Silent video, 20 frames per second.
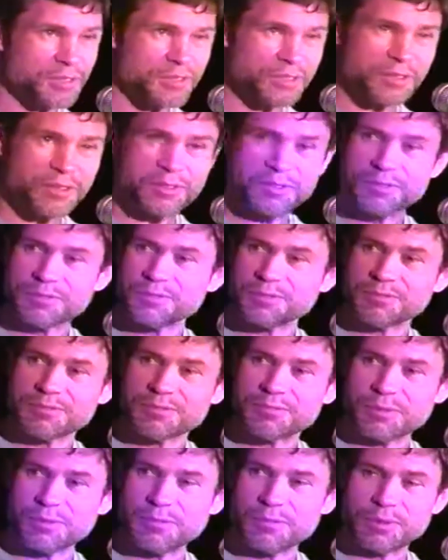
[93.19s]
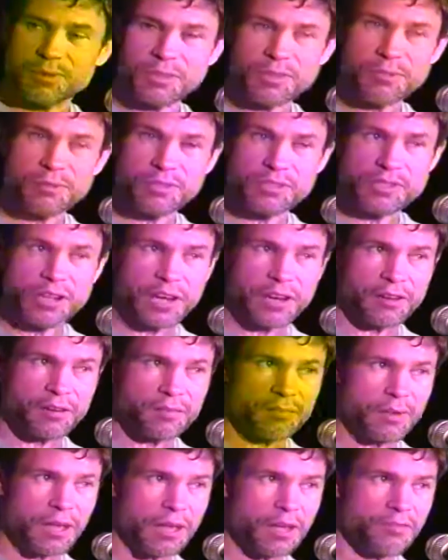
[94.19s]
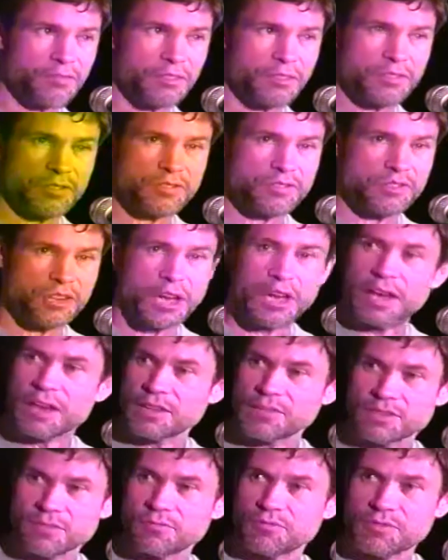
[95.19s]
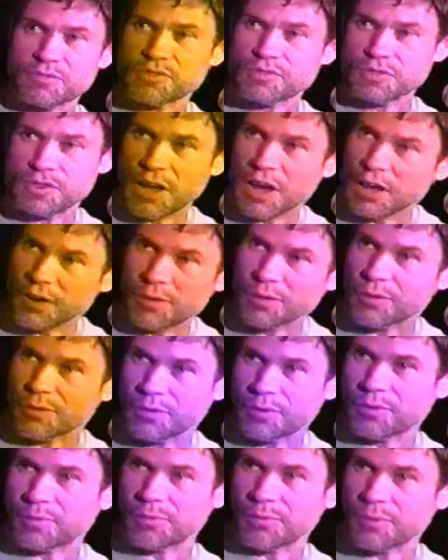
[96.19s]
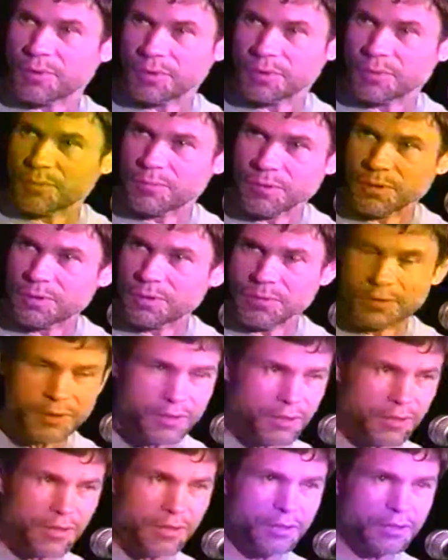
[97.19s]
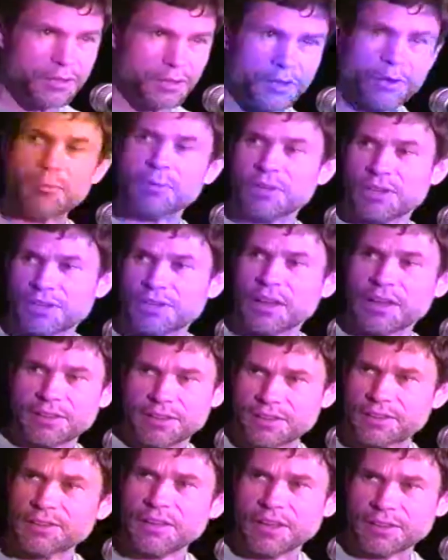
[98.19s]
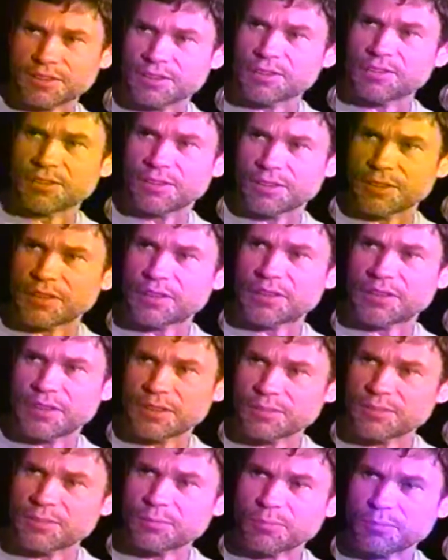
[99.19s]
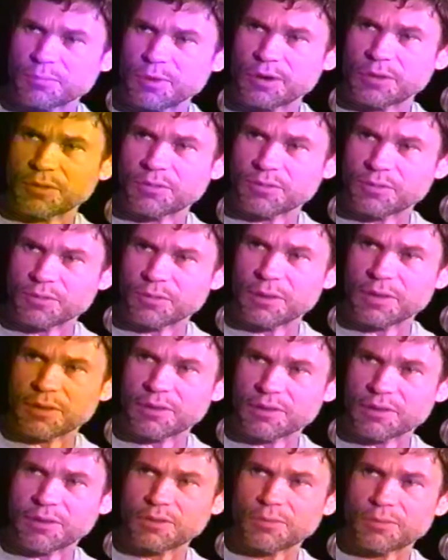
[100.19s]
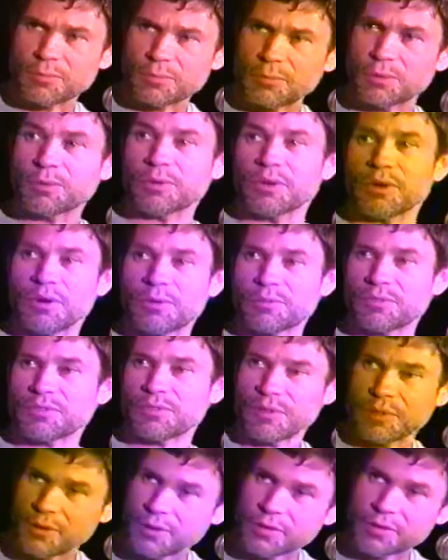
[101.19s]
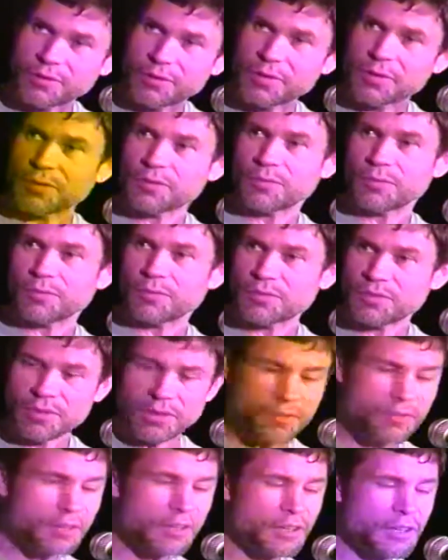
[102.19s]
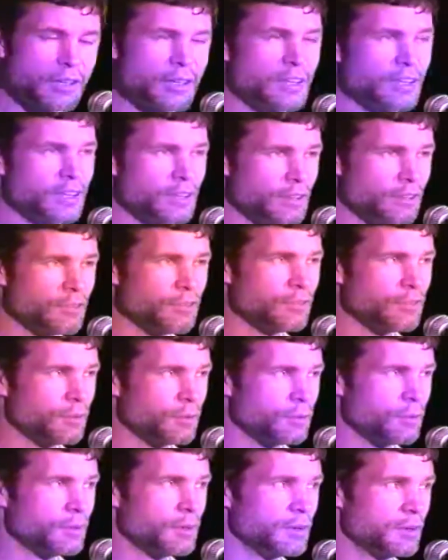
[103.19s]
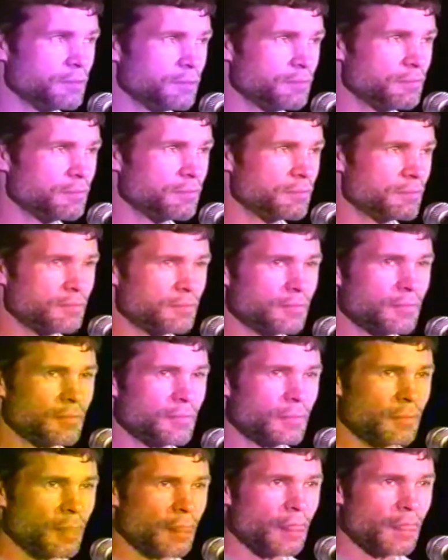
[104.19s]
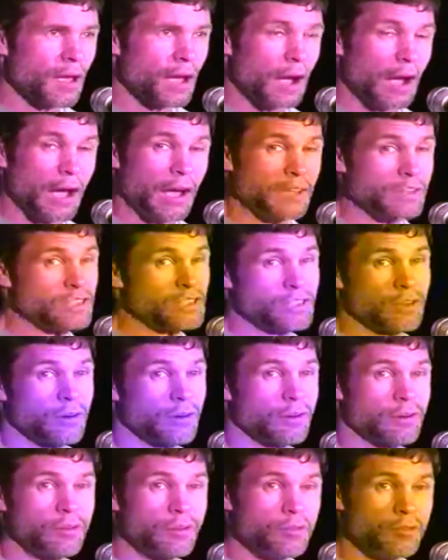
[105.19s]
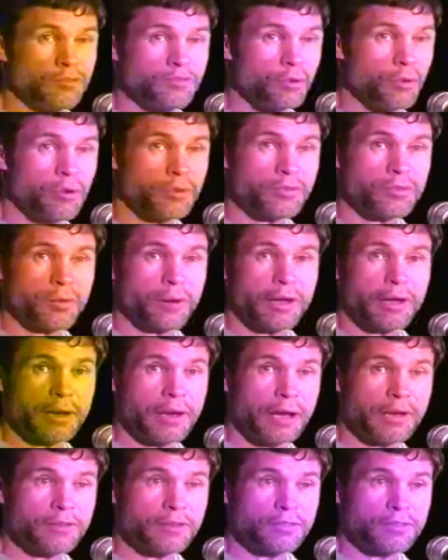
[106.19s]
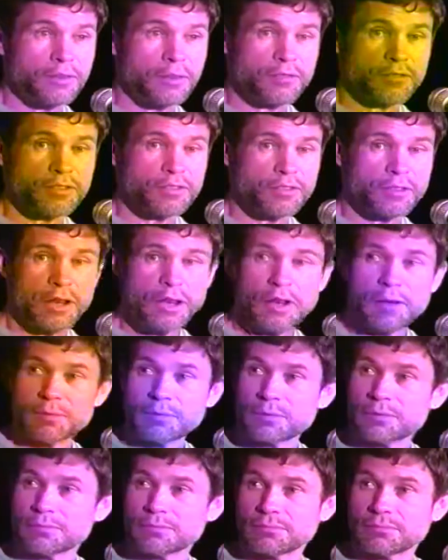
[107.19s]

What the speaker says: other people. He was not a heavy jazz aficionado or real, but he liked Dixieland. He had some records around. He had some Louis Armstrong. He had some stuff. And so I started in the 4th grade, and I just never stopped.